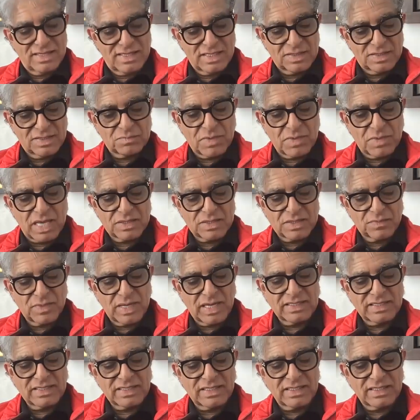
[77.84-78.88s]
that
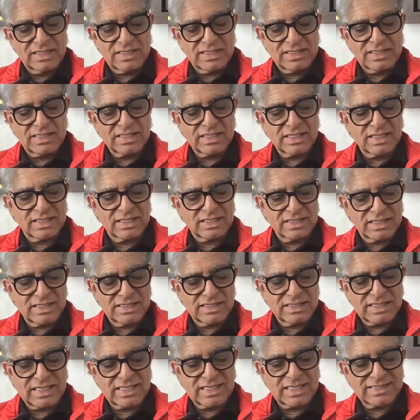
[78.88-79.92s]
mathematics
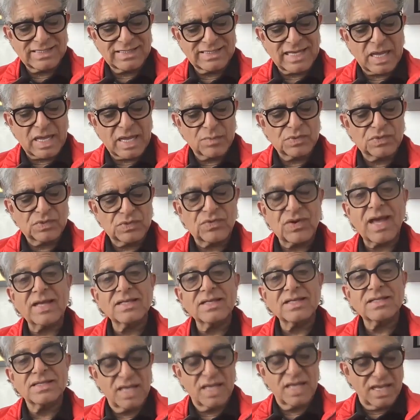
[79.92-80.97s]
exists as an
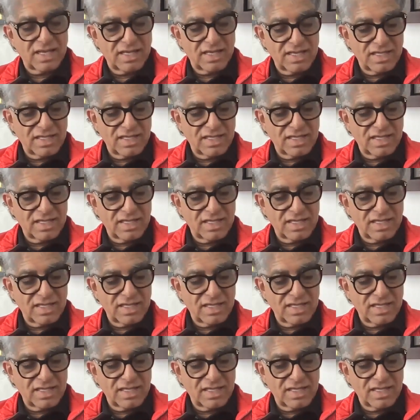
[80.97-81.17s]
abstract,